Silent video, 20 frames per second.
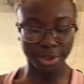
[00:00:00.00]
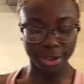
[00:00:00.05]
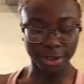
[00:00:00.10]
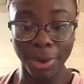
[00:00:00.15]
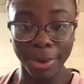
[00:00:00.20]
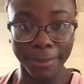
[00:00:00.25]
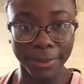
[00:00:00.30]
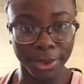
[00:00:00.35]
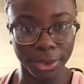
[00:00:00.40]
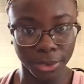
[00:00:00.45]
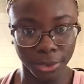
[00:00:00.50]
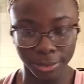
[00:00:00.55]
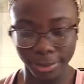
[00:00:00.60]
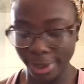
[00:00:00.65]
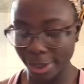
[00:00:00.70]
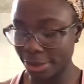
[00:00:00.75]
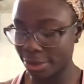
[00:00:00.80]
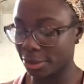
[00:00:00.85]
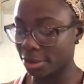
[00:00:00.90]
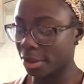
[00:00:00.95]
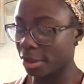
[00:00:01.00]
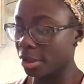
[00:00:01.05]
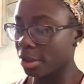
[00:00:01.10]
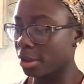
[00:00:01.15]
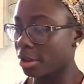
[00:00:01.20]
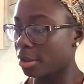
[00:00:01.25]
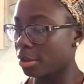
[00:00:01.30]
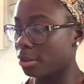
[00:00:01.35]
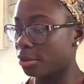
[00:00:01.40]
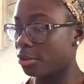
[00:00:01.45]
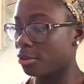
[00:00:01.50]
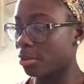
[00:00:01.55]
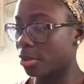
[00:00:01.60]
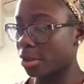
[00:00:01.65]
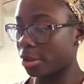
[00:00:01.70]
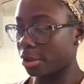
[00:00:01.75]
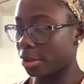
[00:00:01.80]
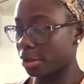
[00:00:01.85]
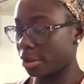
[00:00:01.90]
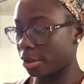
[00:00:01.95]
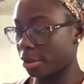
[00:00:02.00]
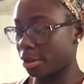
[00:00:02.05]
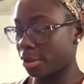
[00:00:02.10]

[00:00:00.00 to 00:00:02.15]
done prepping your rice, you want to